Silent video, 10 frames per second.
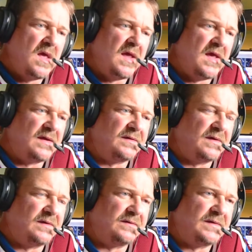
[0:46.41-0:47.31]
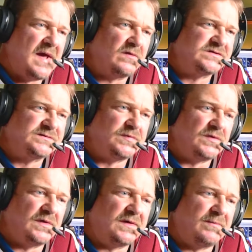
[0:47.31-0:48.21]
and now it's
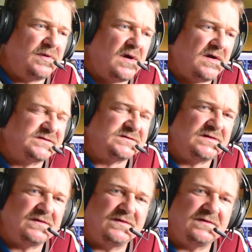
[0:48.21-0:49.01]
put on a pause